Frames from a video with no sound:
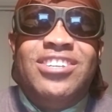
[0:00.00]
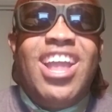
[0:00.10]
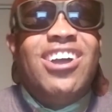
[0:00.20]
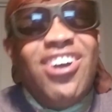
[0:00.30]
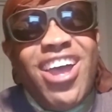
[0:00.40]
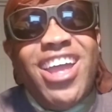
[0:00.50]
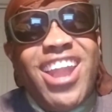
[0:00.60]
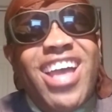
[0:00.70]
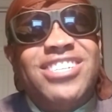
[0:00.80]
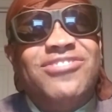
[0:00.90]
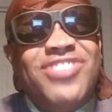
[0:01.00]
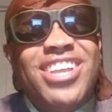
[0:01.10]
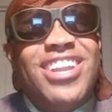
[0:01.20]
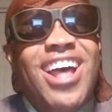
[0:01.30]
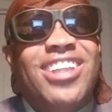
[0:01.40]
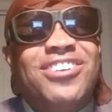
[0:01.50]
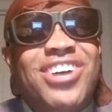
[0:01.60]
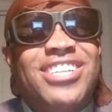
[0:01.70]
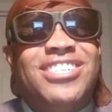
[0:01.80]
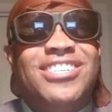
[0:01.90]
Now go ahead and ask the million dollar
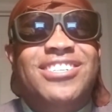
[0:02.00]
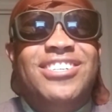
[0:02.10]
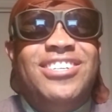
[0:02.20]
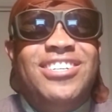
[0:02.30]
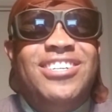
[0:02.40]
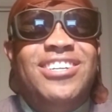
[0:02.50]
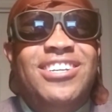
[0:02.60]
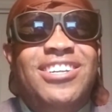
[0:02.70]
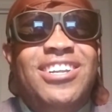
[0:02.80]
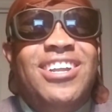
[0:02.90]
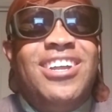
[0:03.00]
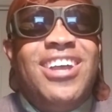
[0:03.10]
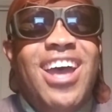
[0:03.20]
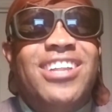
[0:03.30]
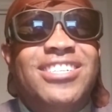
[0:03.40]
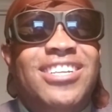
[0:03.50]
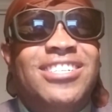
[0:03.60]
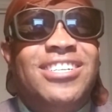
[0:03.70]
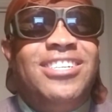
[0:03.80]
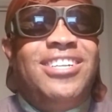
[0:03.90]
question. How does
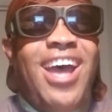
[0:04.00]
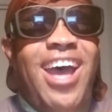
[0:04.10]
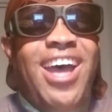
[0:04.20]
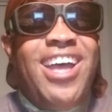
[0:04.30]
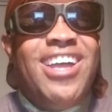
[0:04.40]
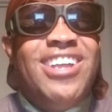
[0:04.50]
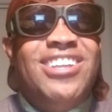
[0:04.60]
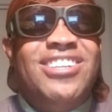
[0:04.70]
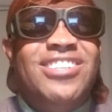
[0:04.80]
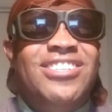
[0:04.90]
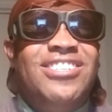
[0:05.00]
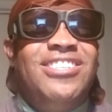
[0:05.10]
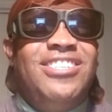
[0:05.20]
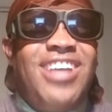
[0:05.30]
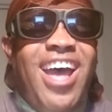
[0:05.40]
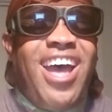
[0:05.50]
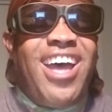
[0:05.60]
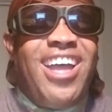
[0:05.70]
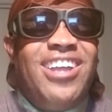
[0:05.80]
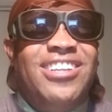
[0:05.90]
this tie,
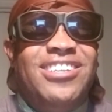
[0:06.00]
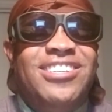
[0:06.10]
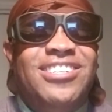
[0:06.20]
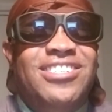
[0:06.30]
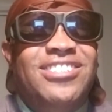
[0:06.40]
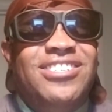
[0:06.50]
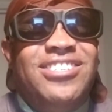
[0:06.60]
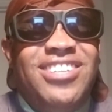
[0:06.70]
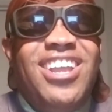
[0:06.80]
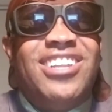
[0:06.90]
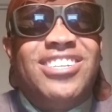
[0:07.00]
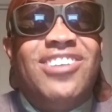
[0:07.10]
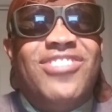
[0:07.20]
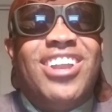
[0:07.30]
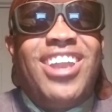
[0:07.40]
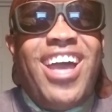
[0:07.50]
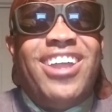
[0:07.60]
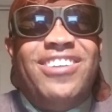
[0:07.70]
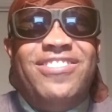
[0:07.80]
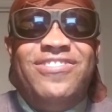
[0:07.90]
tie into my life?